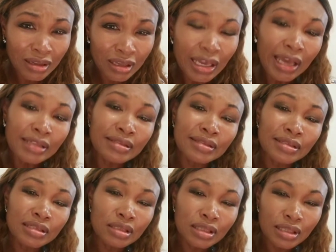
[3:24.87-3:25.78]
Yes,
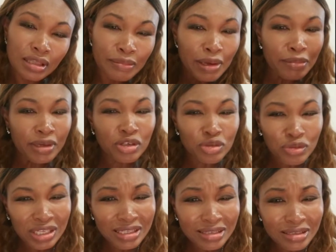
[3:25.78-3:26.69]
there may be good
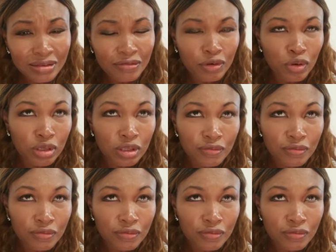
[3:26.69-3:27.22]
reasons, of course,